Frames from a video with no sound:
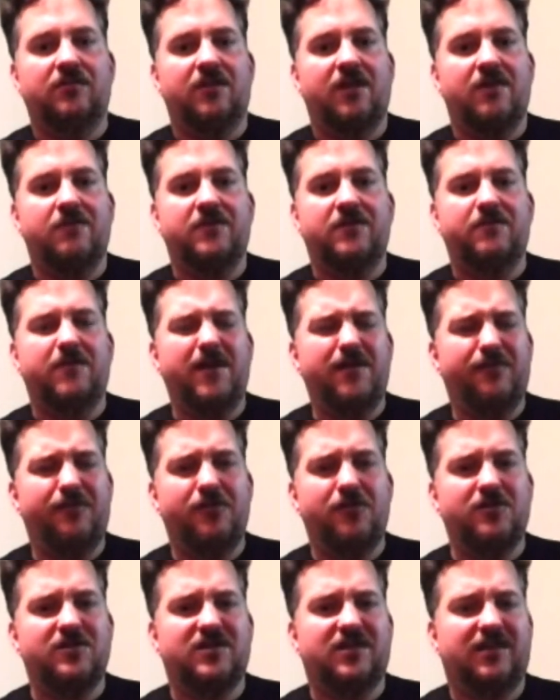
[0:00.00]
I mean,
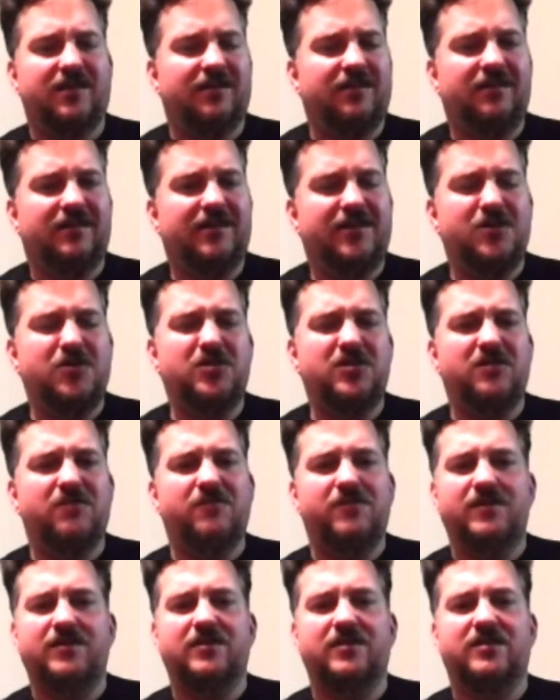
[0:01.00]
Medford's used to
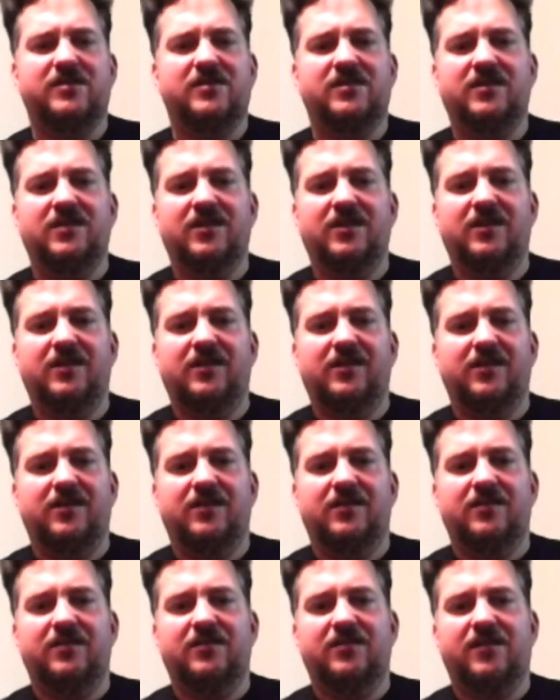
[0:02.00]
be this
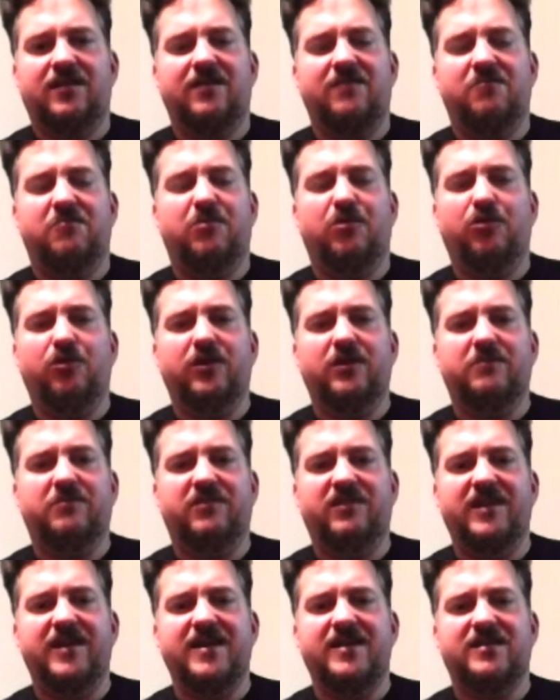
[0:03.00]
kind of boring
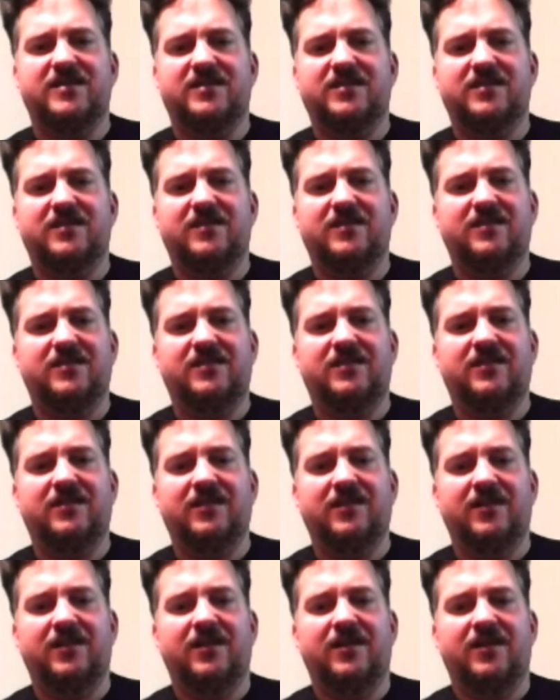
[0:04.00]
place.
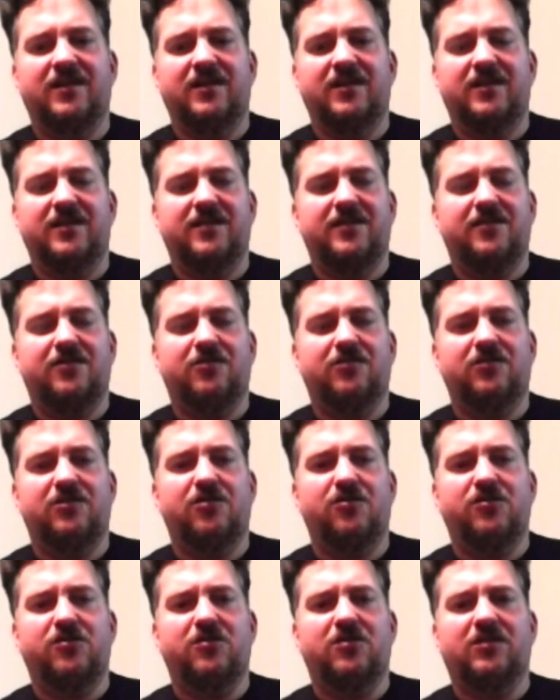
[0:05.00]
You don't
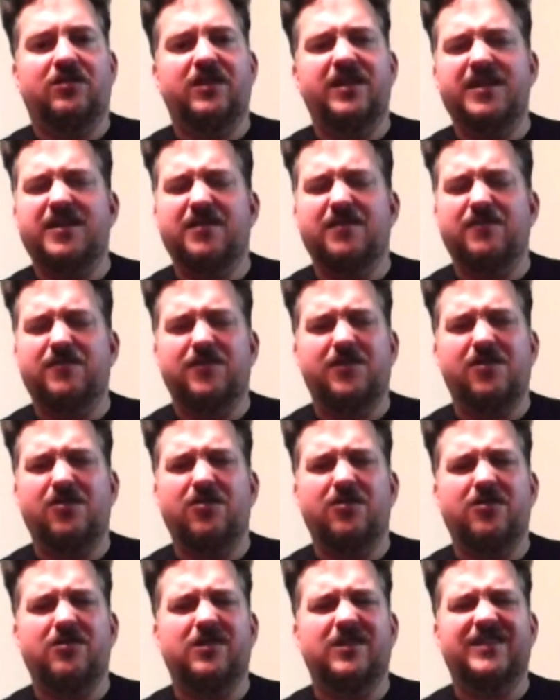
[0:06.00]
go there to live, you go
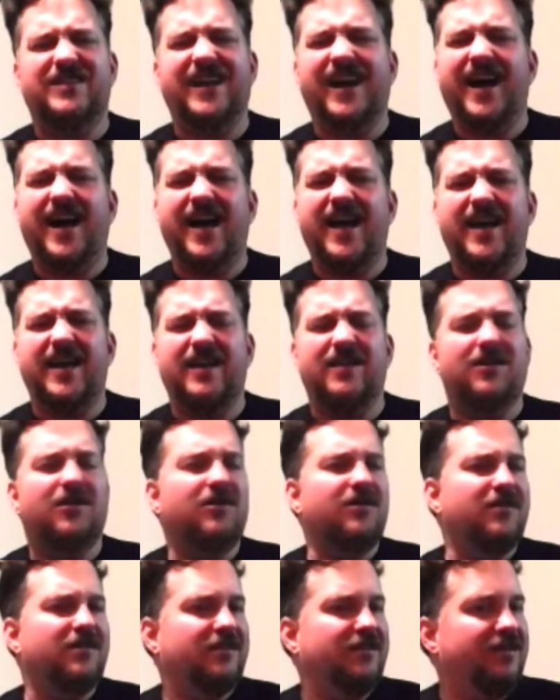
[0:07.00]
there to die,
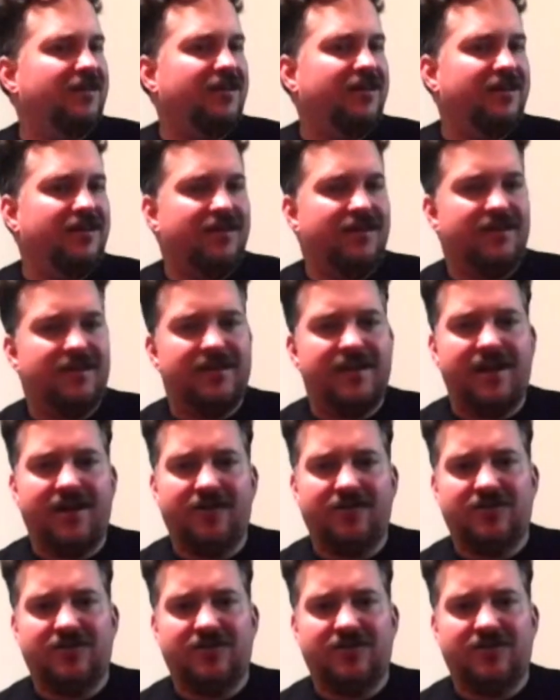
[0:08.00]
and now